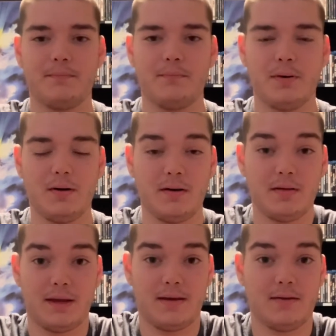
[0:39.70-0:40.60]

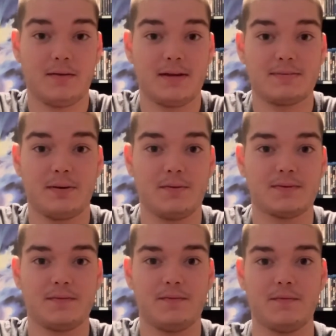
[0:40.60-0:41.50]
at least
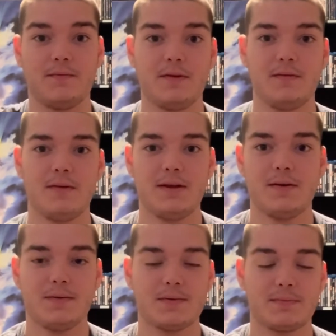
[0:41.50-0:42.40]
post a few
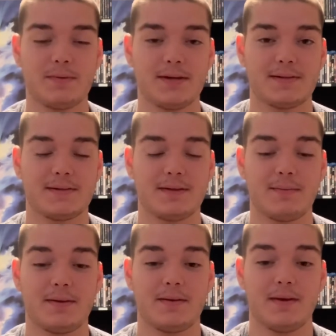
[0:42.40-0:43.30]
videos, but I
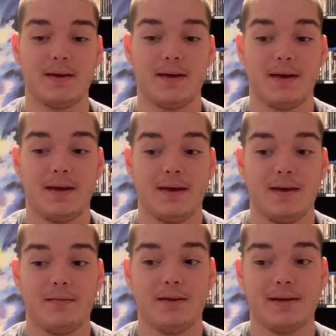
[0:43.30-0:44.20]
mean,
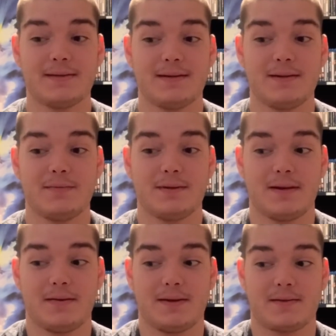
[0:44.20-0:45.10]
like I said, with
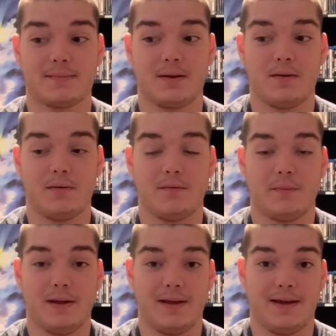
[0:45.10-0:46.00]
how things have been going for
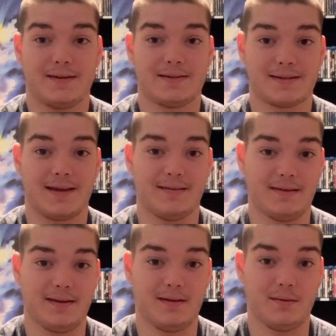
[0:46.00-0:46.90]
me, I just kind of
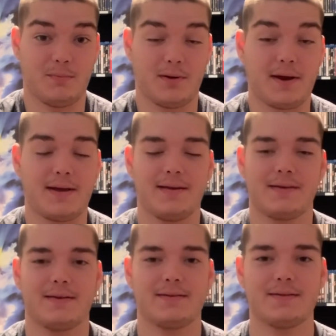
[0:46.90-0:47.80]
needed a break.
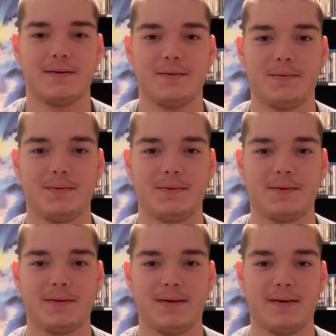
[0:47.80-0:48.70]
So,
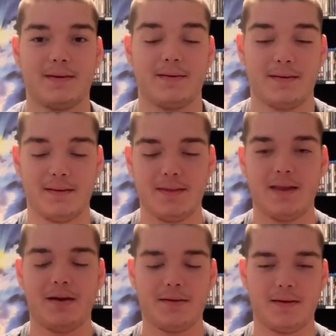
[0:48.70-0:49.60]
yeah,
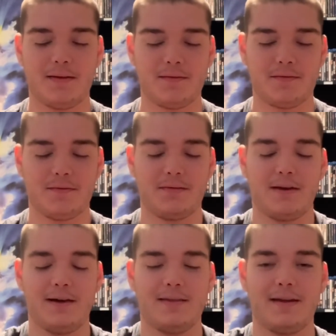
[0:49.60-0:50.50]
now that I've
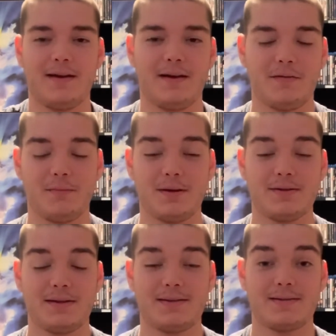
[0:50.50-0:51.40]
gotten that off my
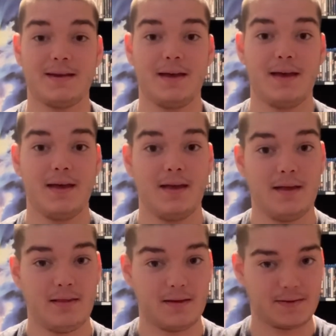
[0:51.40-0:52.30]
chest,
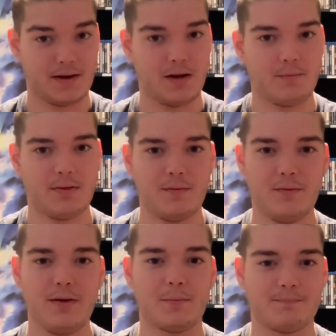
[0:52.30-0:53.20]
let's get on with the
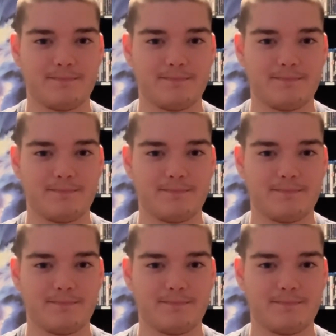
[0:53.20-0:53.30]
review.